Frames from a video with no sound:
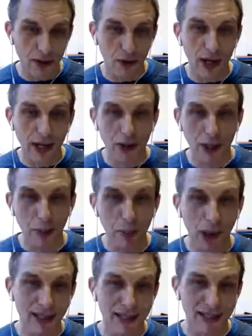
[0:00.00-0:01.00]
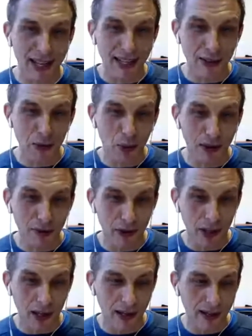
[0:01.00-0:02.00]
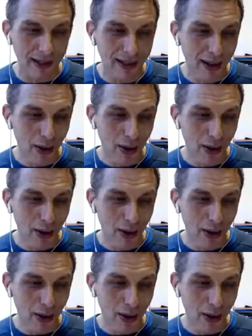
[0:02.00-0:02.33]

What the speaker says: are actually partisans, one for the killer,